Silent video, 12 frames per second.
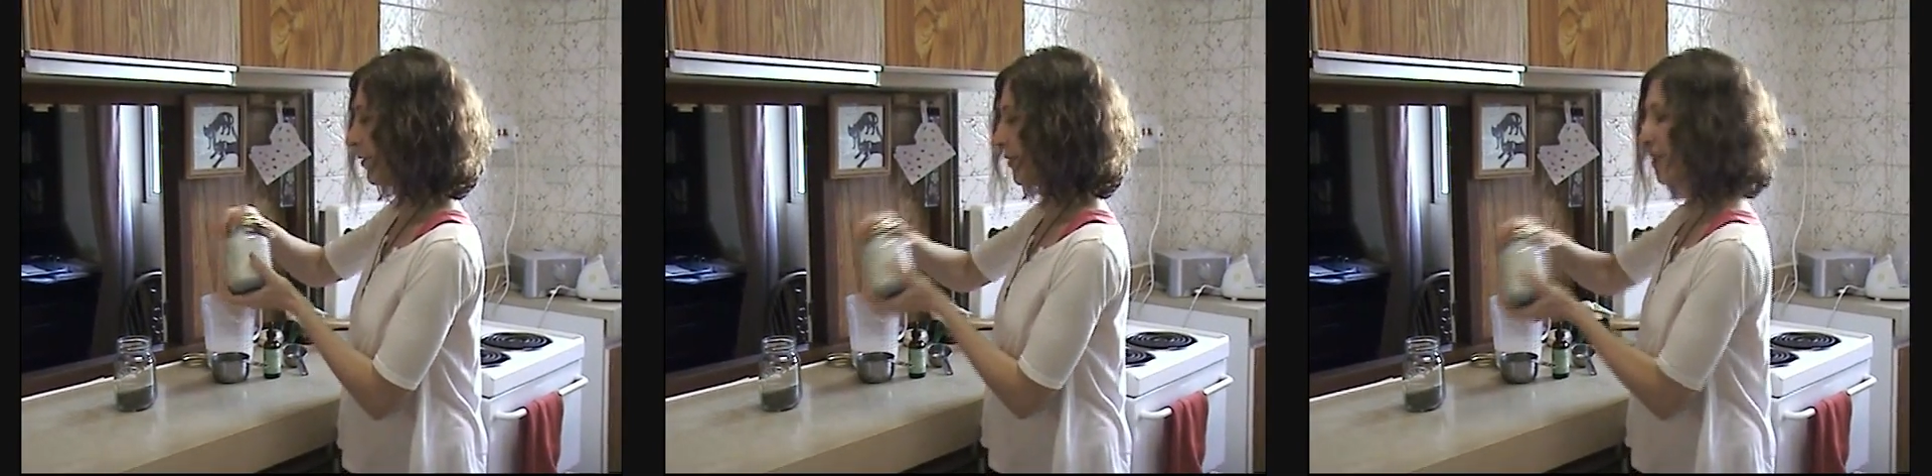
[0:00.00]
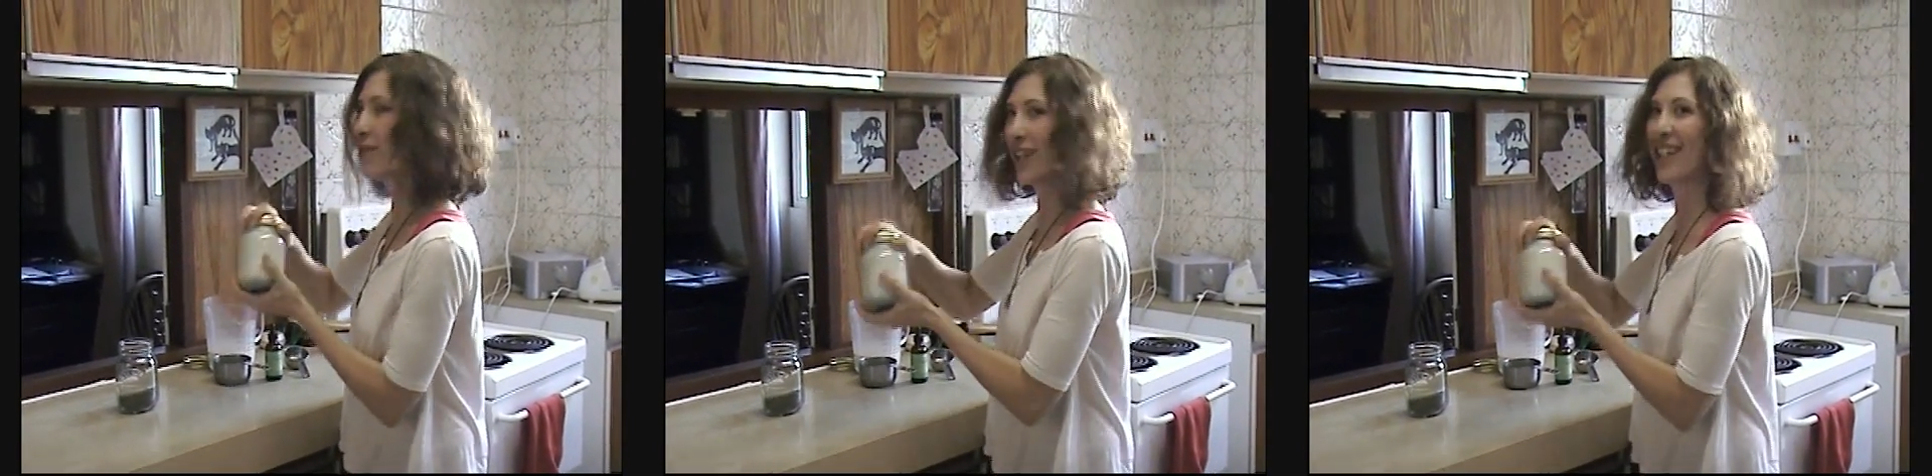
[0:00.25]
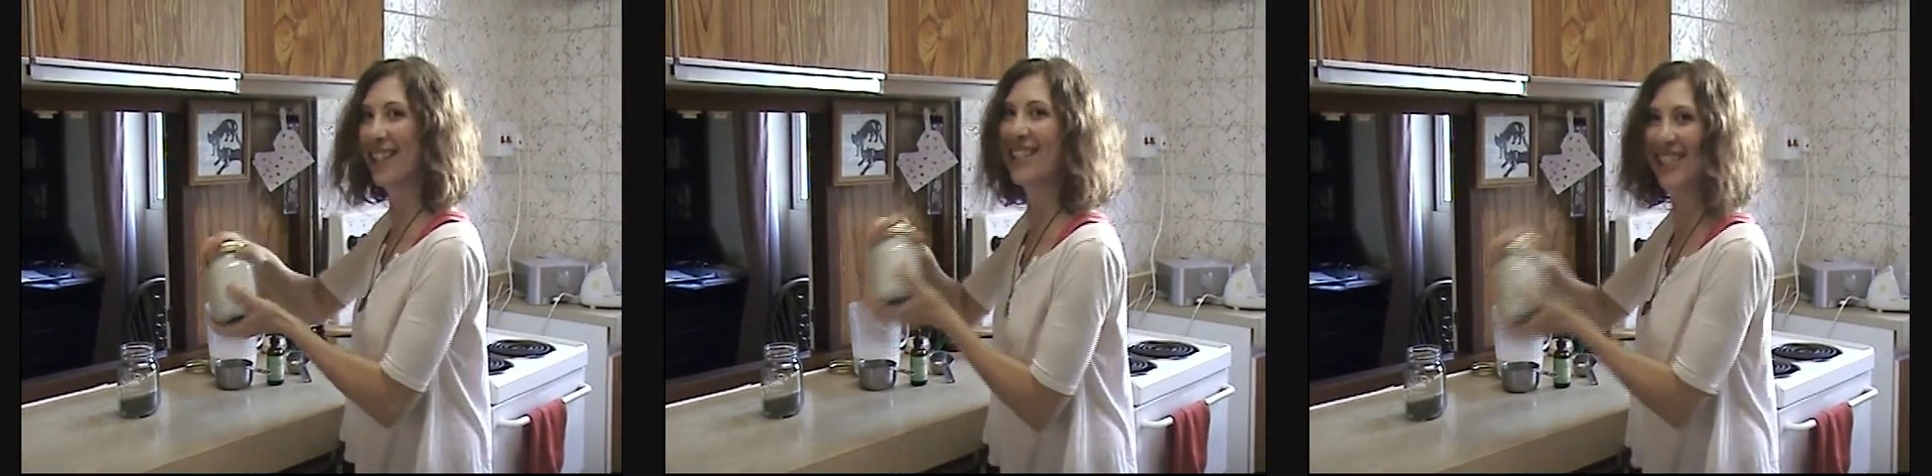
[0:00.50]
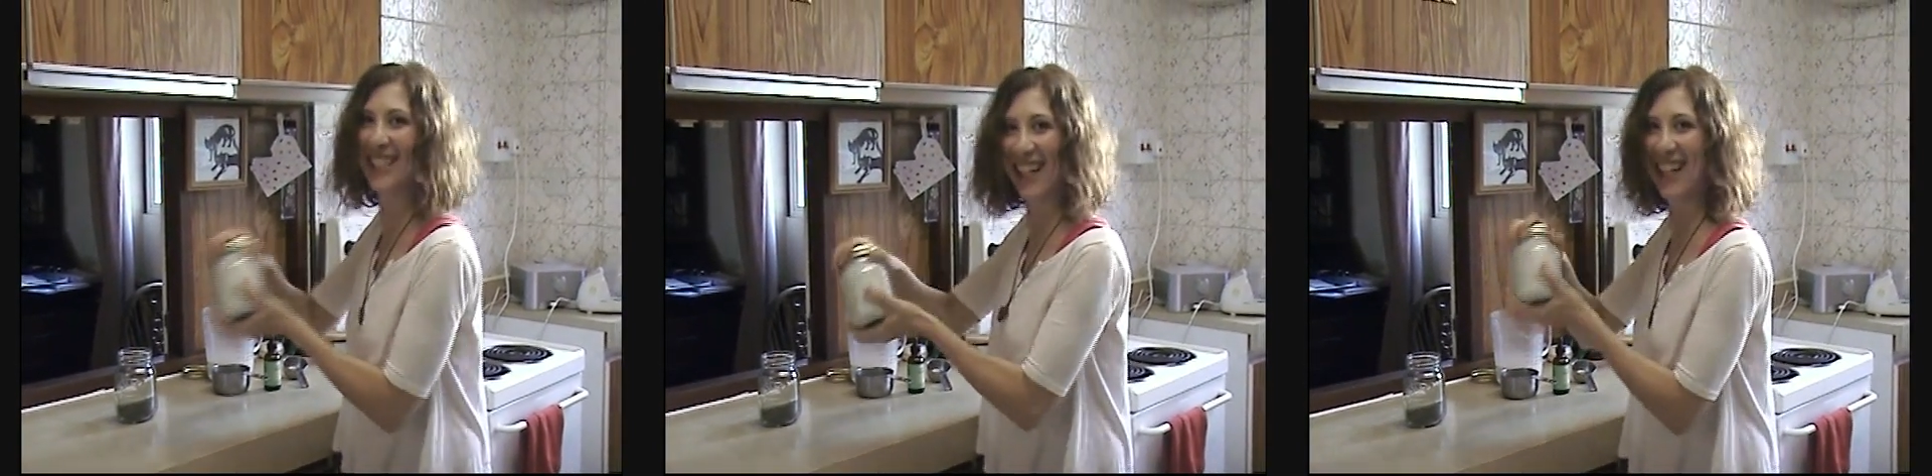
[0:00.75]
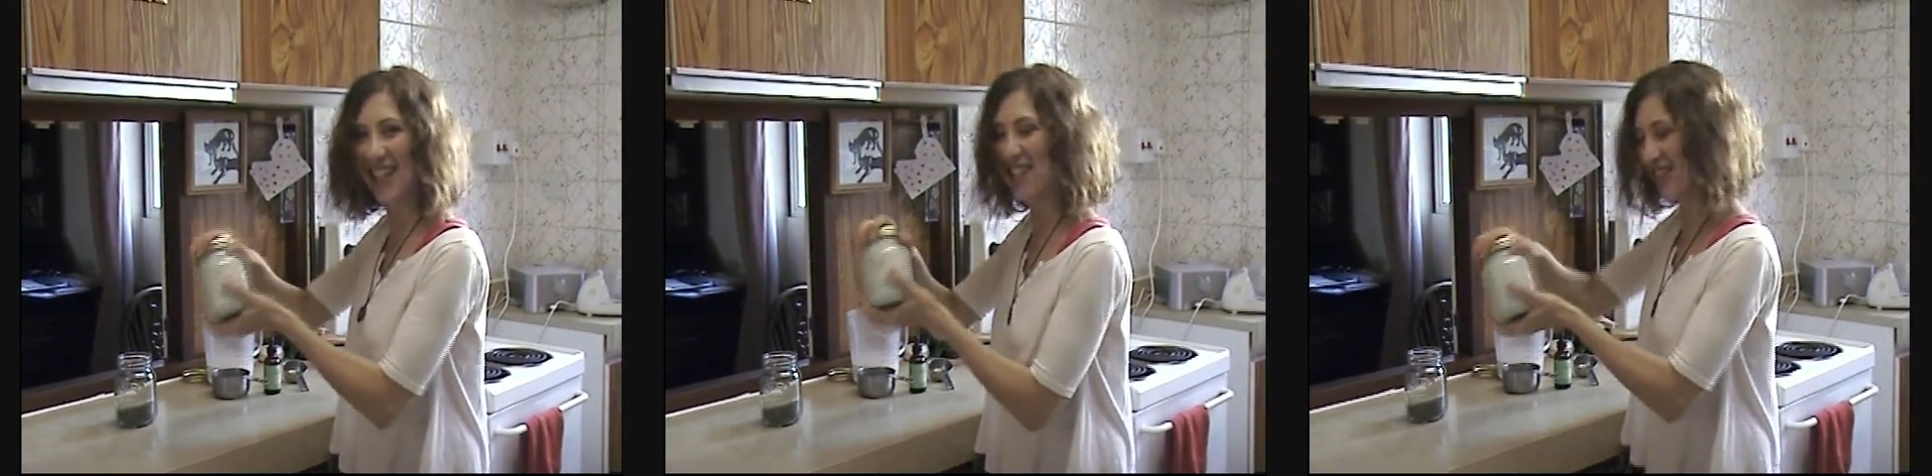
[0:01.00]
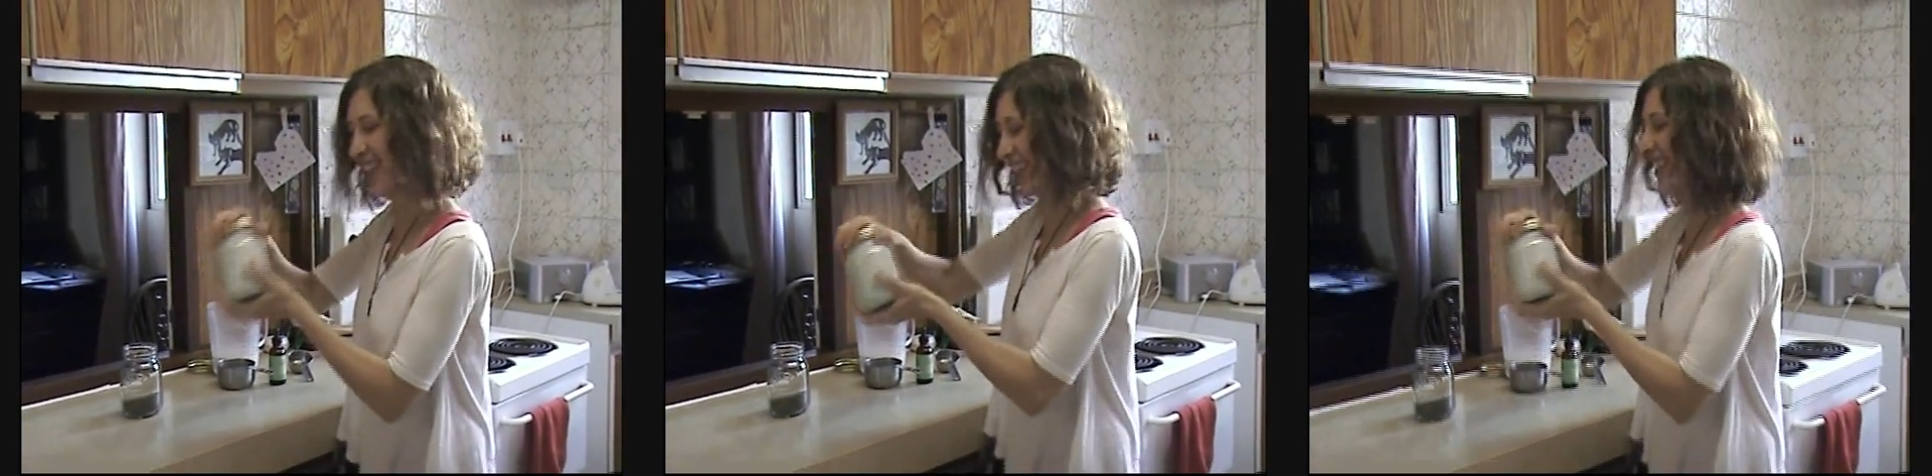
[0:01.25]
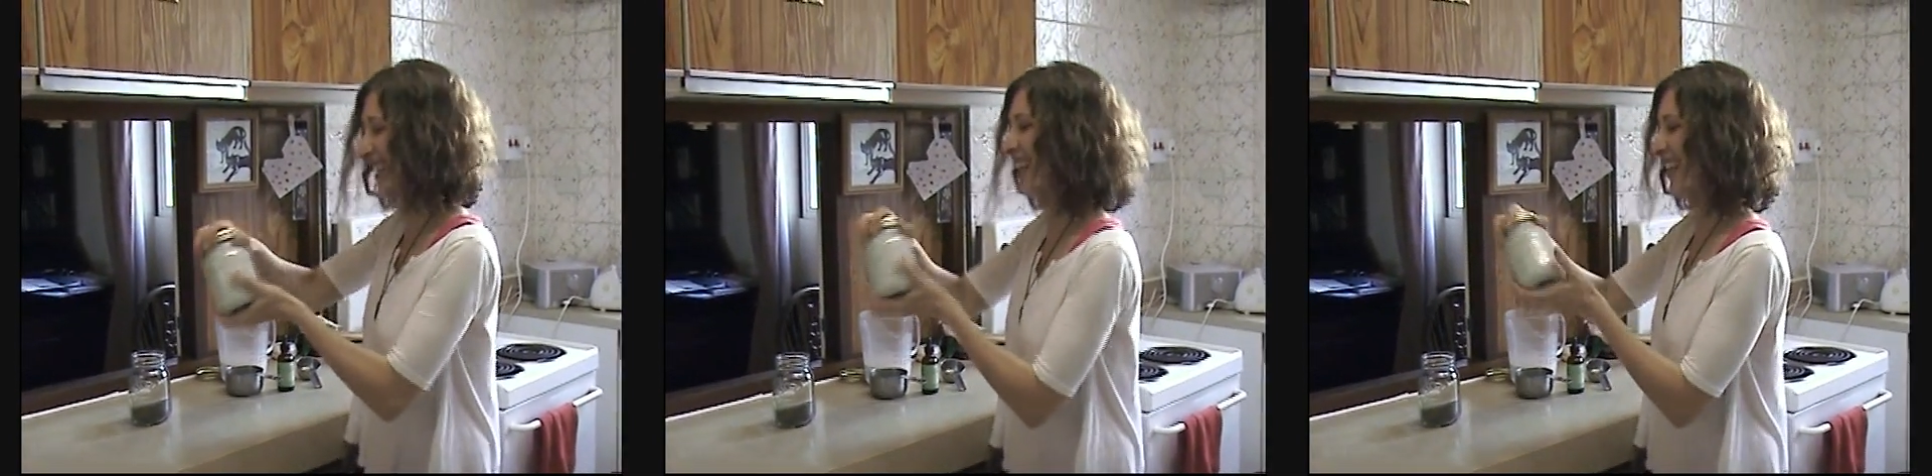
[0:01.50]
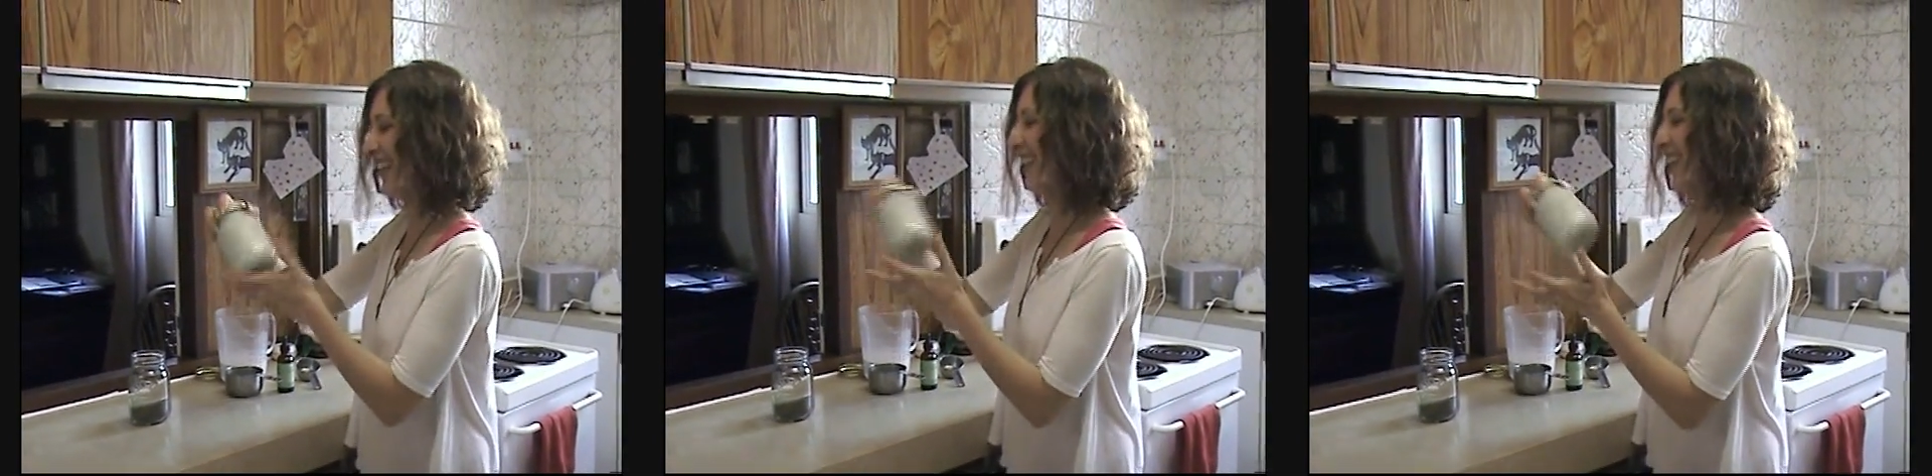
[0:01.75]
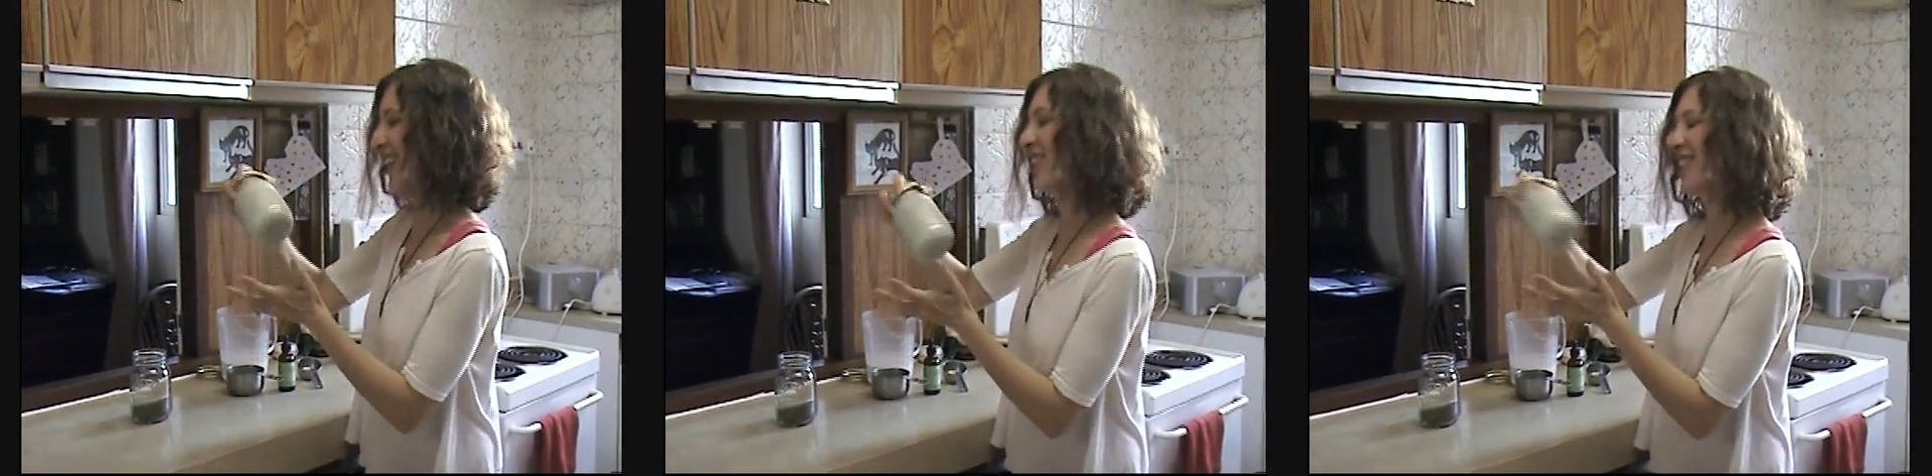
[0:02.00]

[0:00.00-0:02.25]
Because we're going to shake it up. I